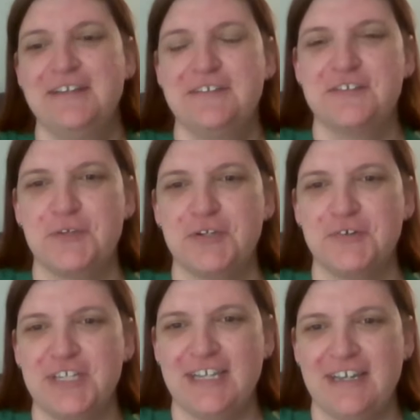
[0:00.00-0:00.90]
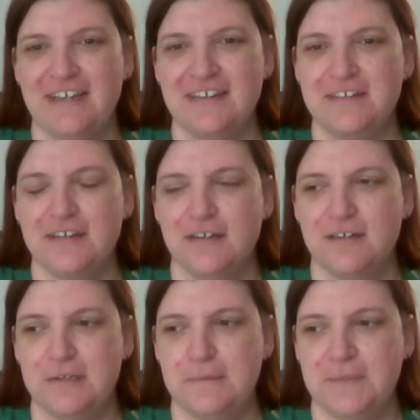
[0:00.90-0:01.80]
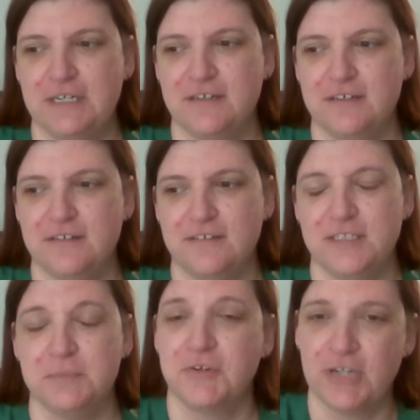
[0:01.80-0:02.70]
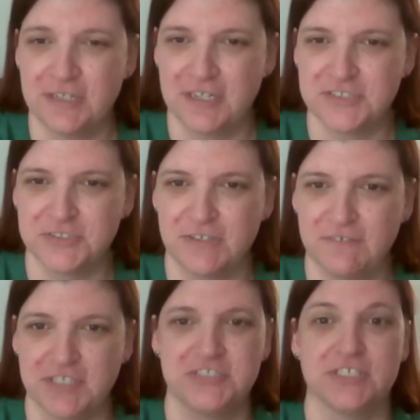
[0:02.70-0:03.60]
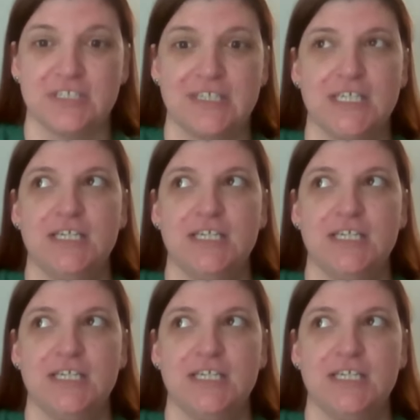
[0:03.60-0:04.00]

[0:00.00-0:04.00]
So we already had our Democrat National Convention.